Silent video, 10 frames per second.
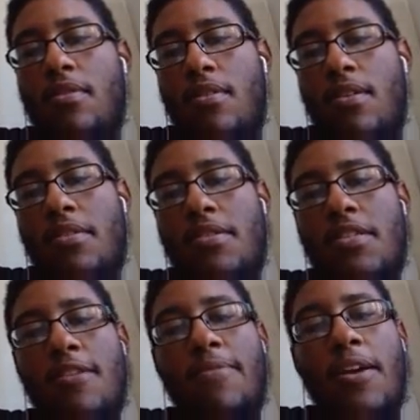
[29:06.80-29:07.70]
and
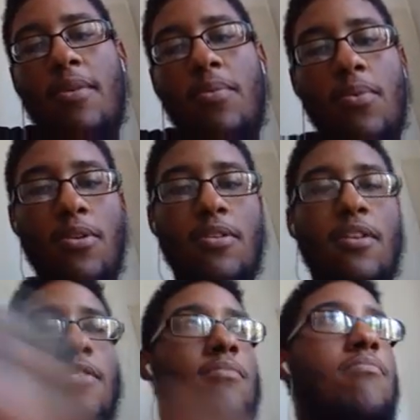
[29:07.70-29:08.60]
see if I can work
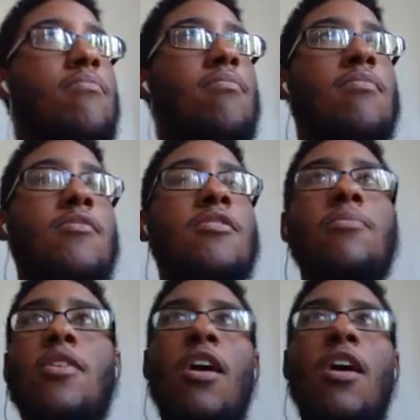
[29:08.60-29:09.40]
on some